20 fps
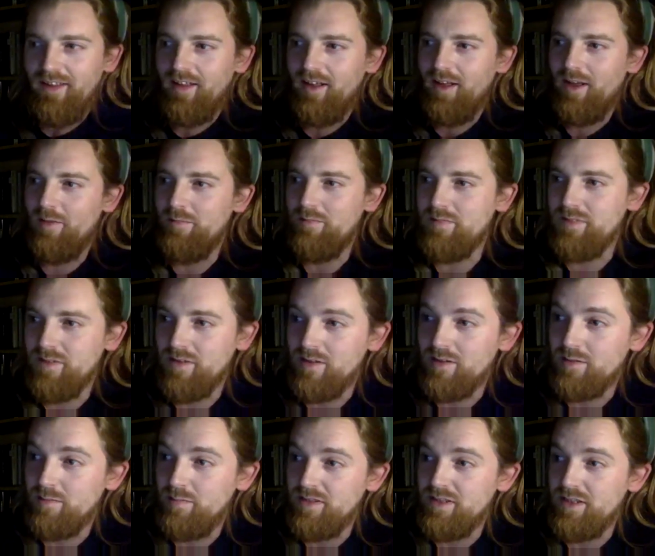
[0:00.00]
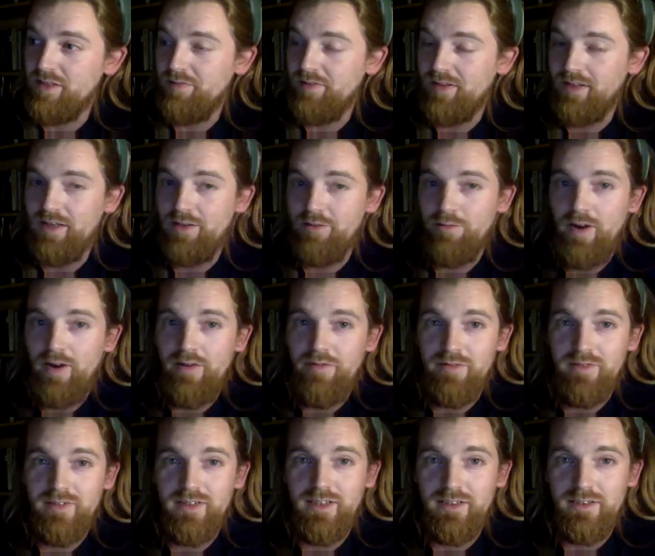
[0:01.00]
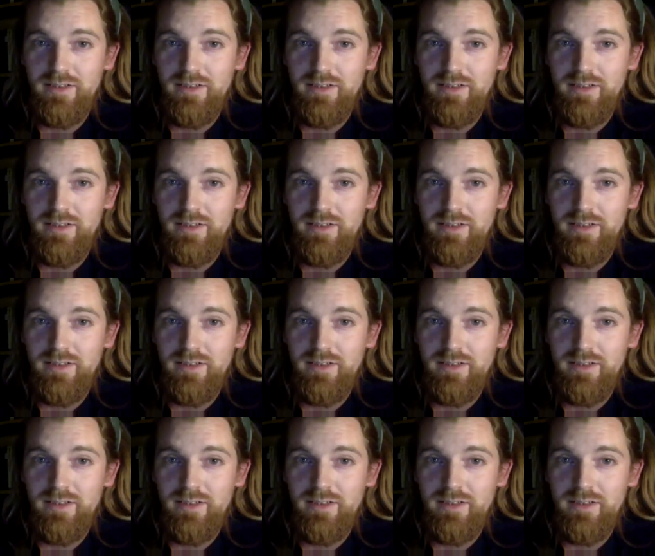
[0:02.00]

um, specifically referencing